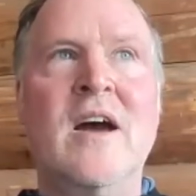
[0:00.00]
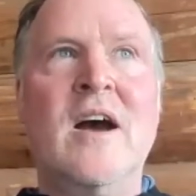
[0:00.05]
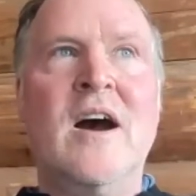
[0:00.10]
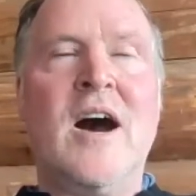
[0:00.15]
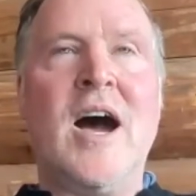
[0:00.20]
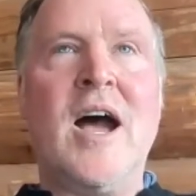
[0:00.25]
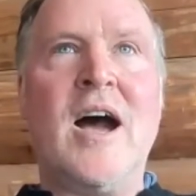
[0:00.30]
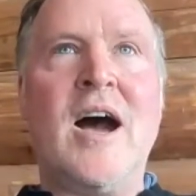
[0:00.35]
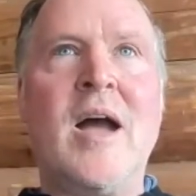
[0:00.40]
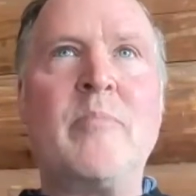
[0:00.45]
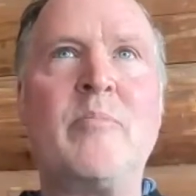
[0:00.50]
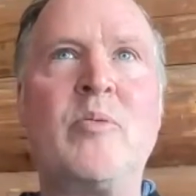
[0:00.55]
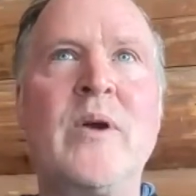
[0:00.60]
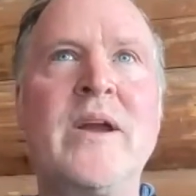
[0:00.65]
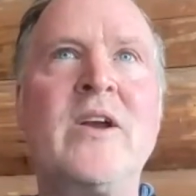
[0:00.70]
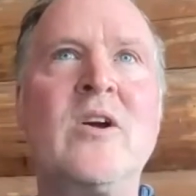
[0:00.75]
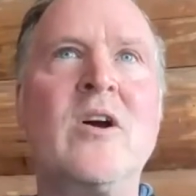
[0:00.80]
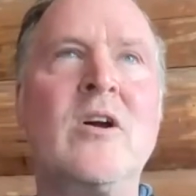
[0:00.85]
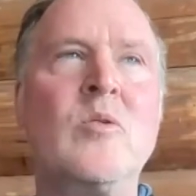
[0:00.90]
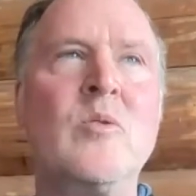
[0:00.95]
I
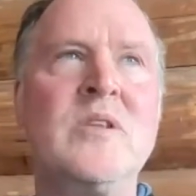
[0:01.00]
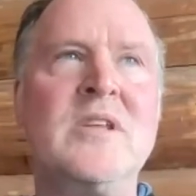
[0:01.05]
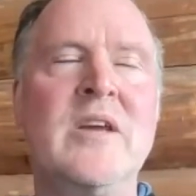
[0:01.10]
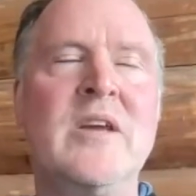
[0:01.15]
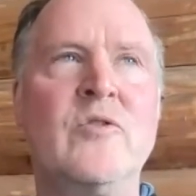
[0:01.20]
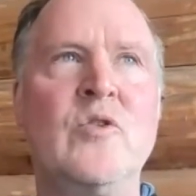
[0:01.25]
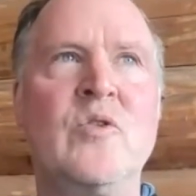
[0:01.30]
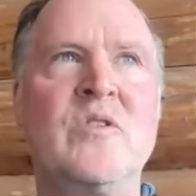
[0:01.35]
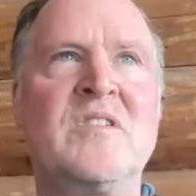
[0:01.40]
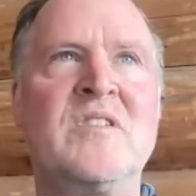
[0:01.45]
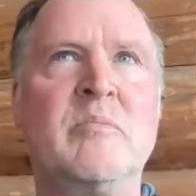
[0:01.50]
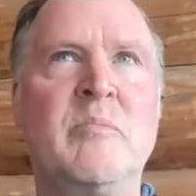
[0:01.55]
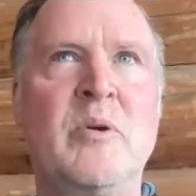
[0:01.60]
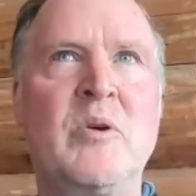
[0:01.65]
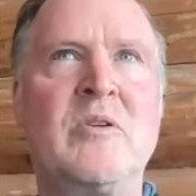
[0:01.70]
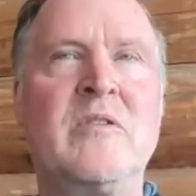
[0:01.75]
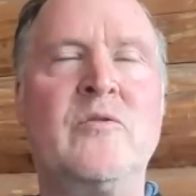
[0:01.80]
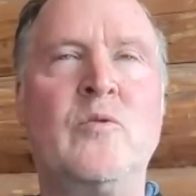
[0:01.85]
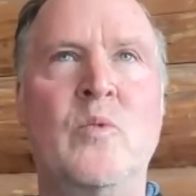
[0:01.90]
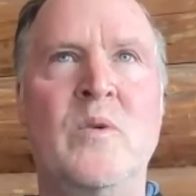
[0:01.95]
pray God would give you a
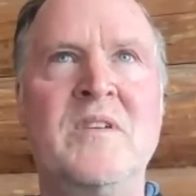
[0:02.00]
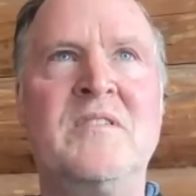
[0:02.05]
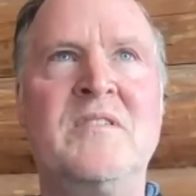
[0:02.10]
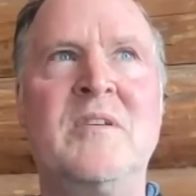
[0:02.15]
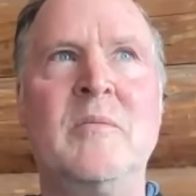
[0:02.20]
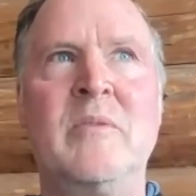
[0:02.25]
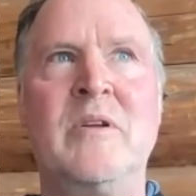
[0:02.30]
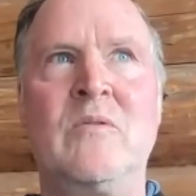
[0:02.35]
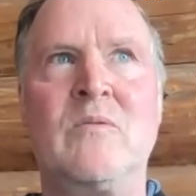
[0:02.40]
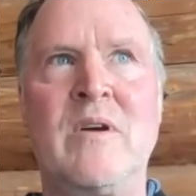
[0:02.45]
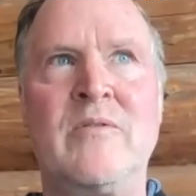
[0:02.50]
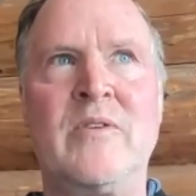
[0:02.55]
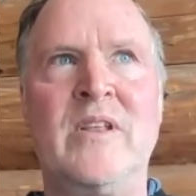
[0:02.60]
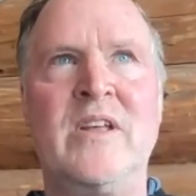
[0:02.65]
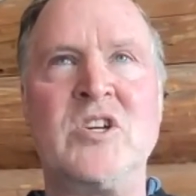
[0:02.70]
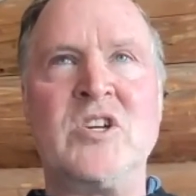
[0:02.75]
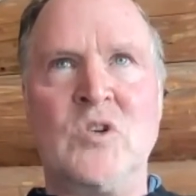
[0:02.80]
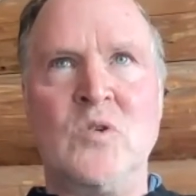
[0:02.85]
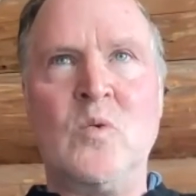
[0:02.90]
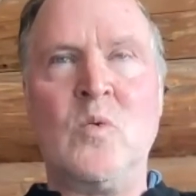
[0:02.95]
spirit of wisdom and
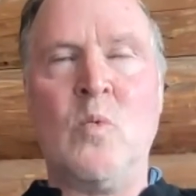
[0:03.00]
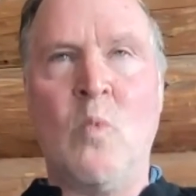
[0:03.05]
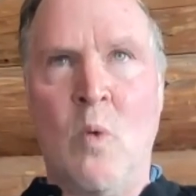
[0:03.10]
revelation.